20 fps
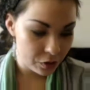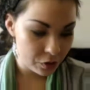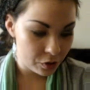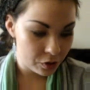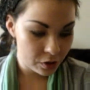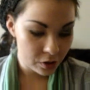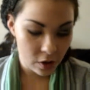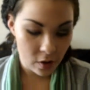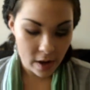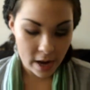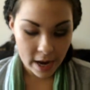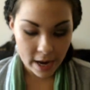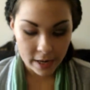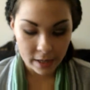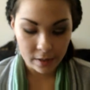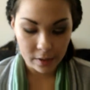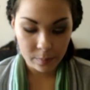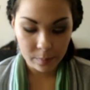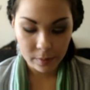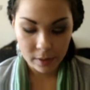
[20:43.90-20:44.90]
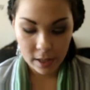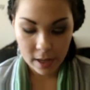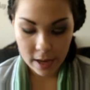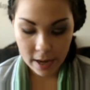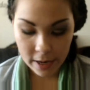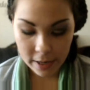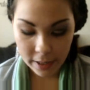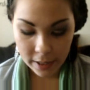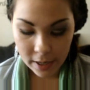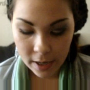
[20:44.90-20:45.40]
to just go ahead and
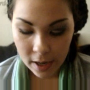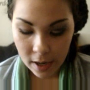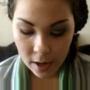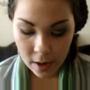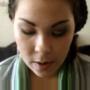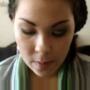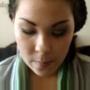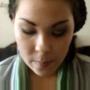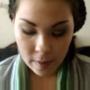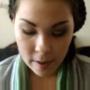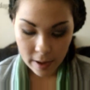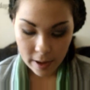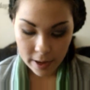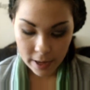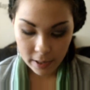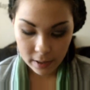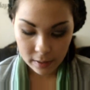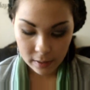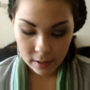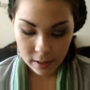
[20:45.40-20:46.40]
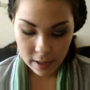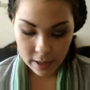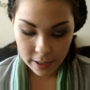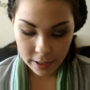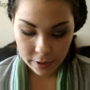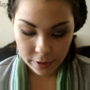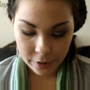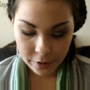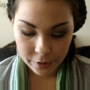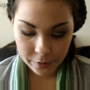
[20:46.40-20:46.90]
apply my
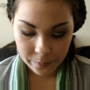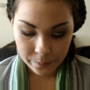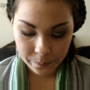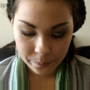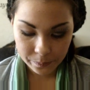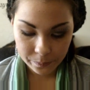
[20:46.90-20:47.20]
liner